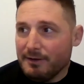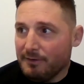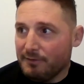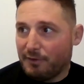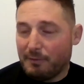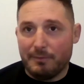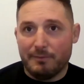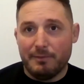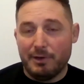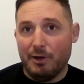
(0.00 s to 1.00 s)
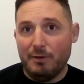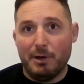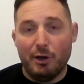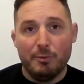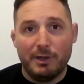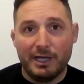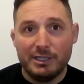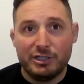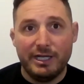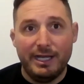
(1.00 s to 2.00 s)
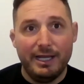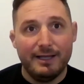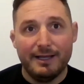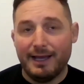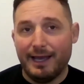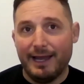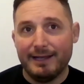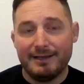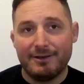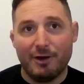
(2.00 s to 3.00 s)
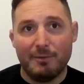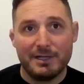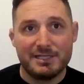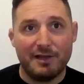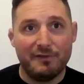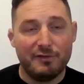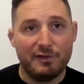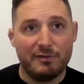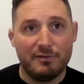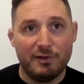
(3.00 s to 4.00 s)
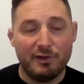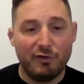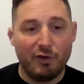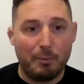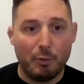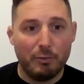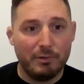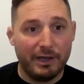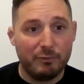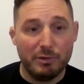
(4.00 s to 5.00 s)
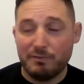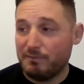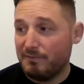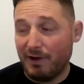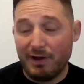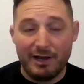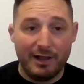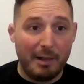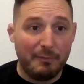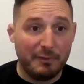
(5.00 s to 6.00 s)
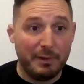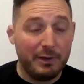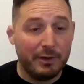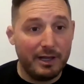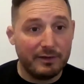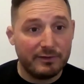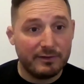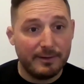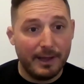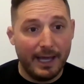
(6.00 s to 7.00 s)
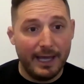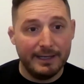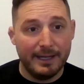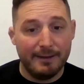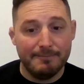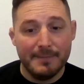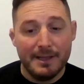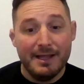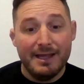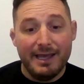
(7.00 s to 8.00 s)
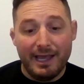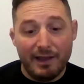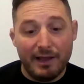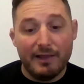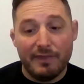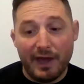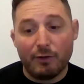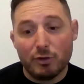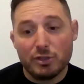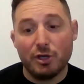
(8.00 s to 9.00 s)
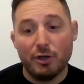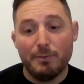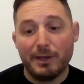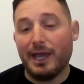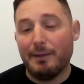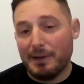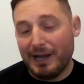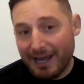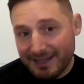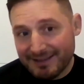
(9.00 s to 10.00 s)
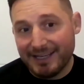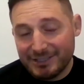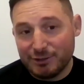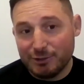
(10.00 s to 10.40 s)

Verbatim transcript: from, you know, my home country and got myself to, to the top, like with very little help from anyone else. And um, it, that also became a later issue